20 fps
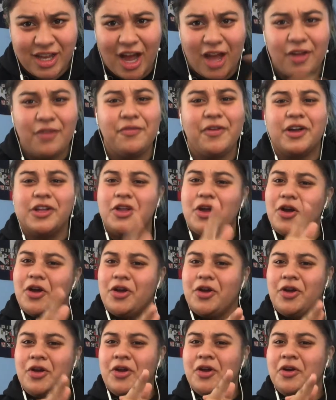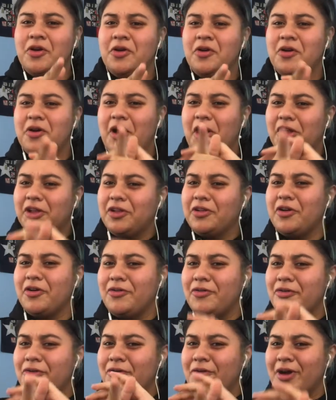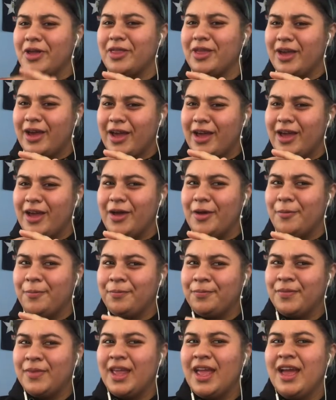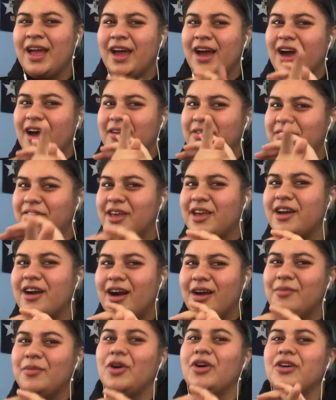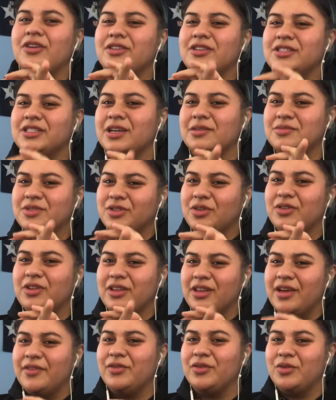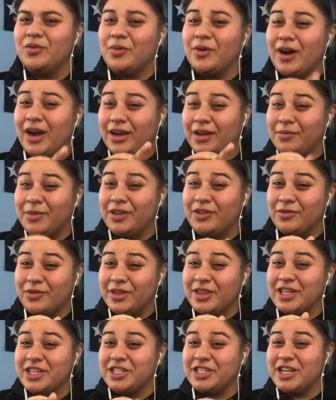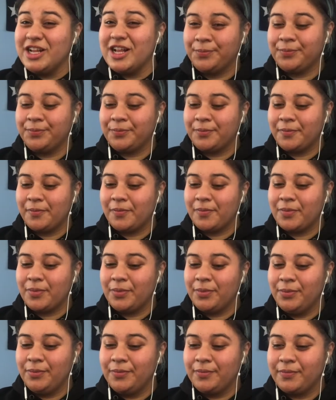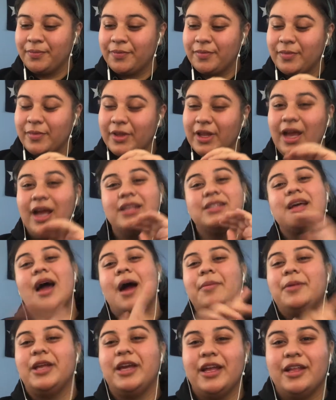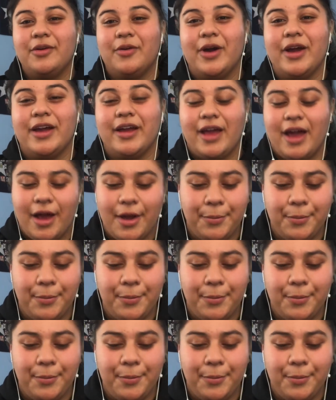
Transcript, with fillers: I don't fucking know. I don't know who I think I am. I think I'm on some sort of level where I could be doing this shit. It's happening anyway, okay?